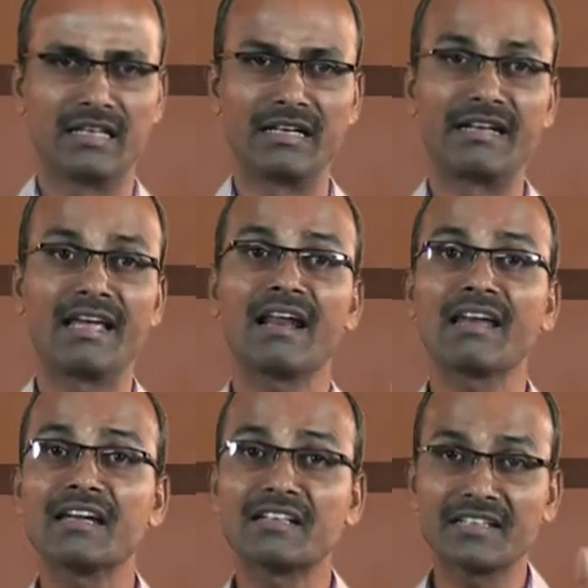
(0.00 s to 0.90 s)

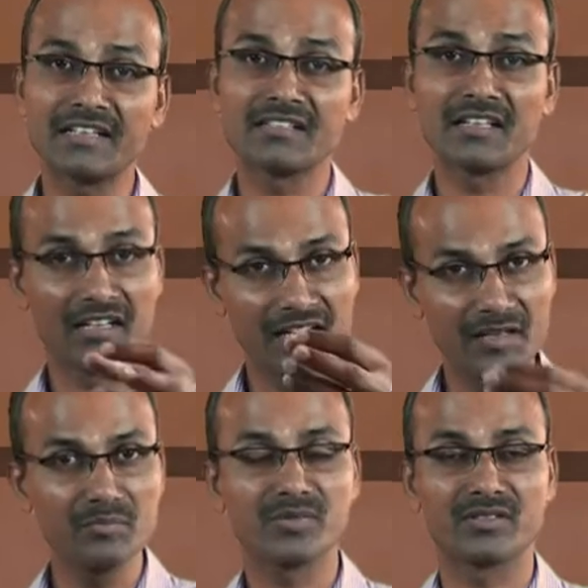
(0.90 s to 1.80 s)
rarely it gets a
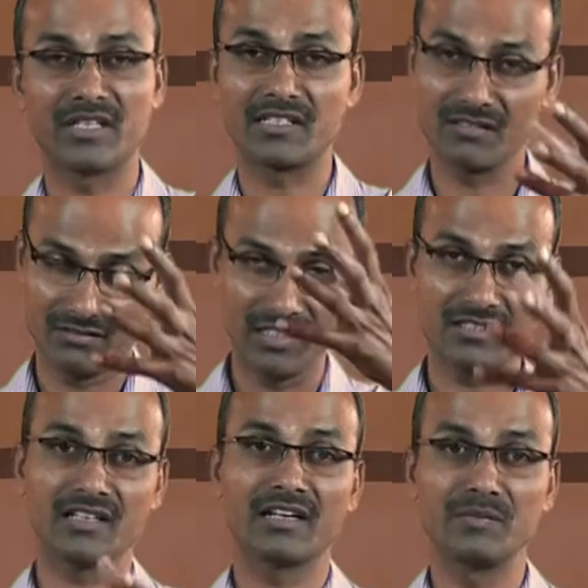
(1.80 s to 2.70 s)
glimpse, that's
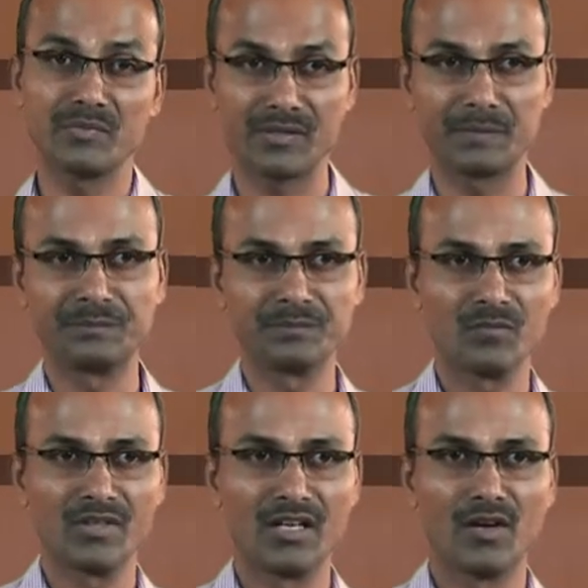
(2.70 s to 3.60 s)
just a glimpse
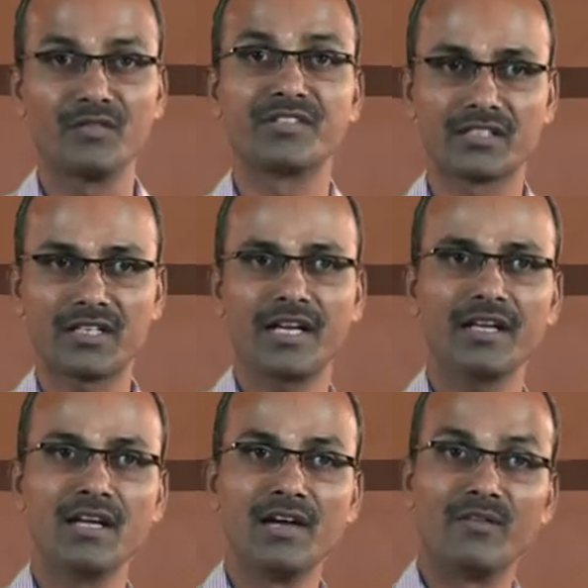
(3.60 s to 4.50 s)
of the
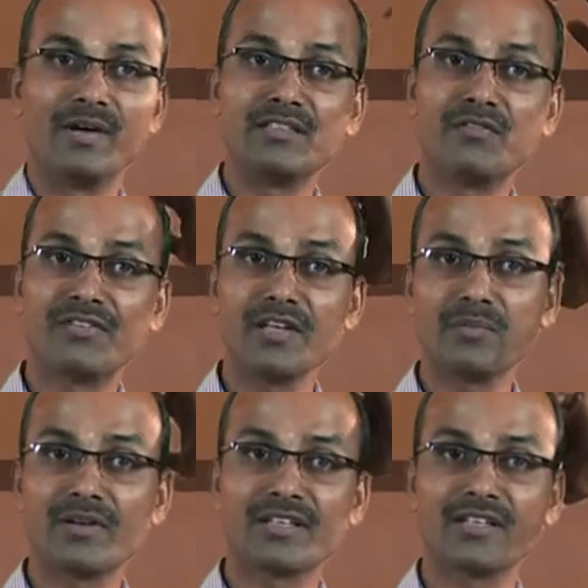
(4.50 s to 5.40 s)
sky, while the free
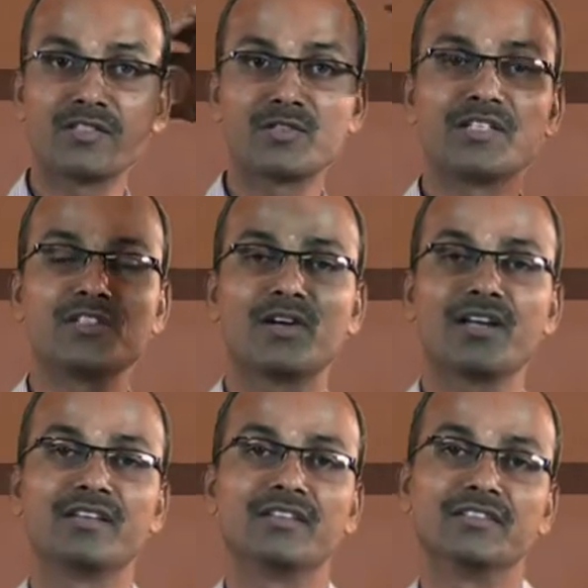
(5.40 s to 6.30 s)
bird gets to
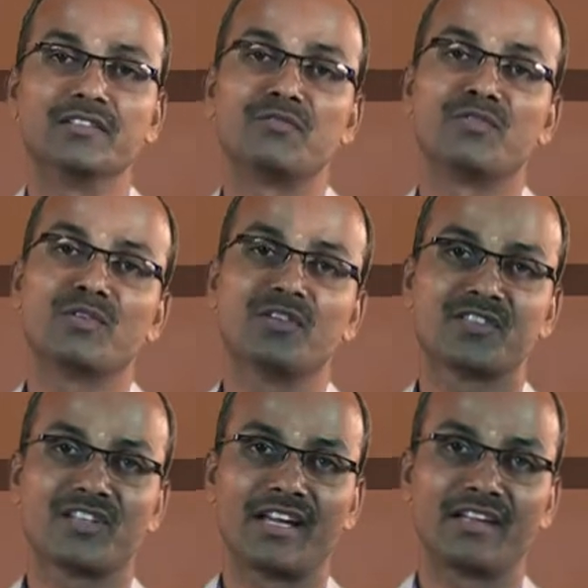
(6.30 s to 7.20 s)
enjoy the full
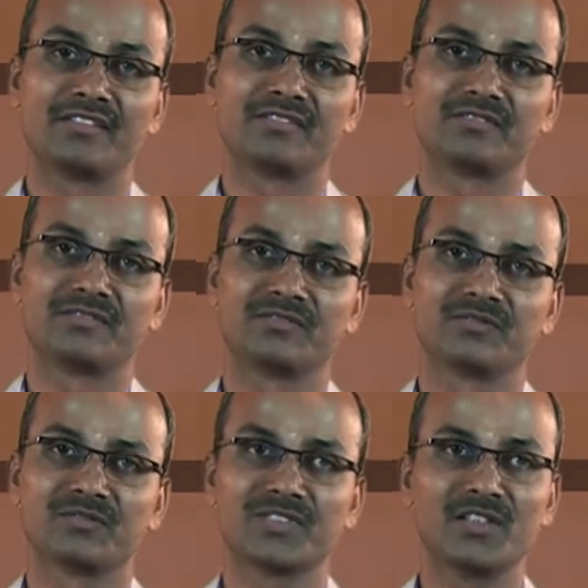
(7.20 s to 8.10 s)
sky.
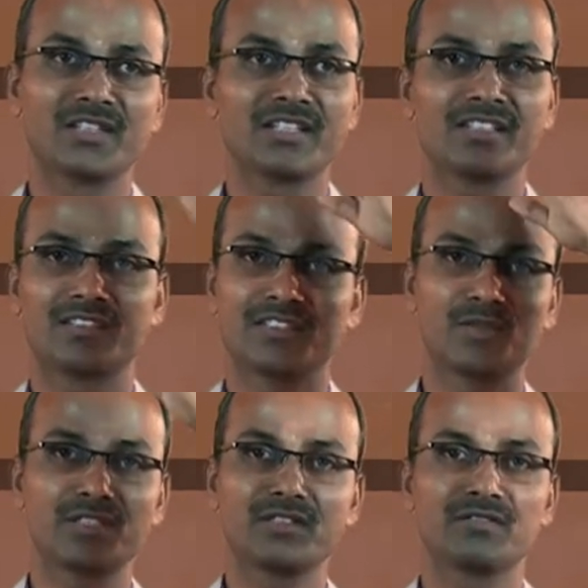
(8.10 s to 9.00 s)
Look at the
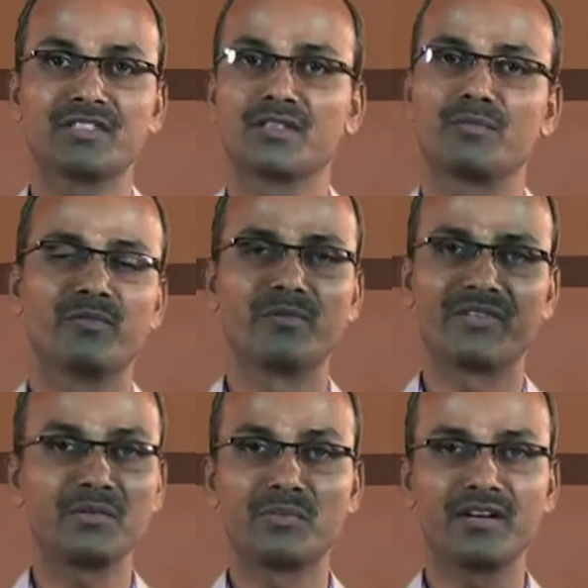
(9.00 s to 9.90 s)
situation of the
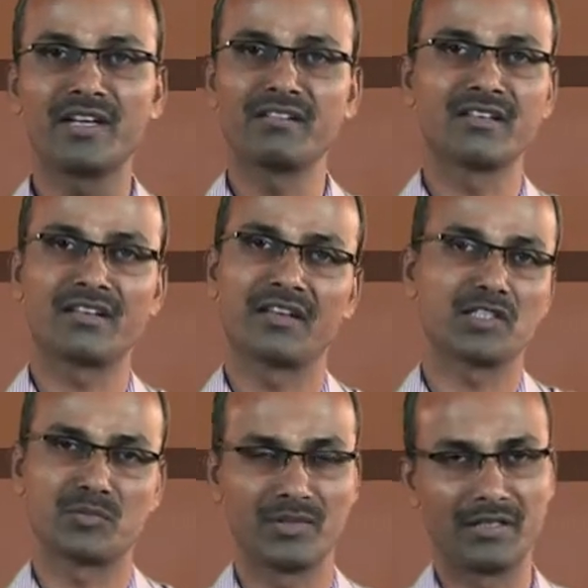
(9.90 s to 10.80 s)
free bird and the
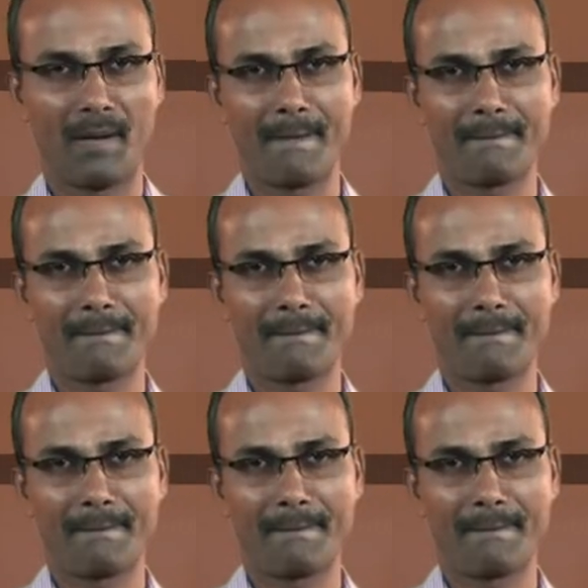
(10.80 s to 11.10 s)
caged bird.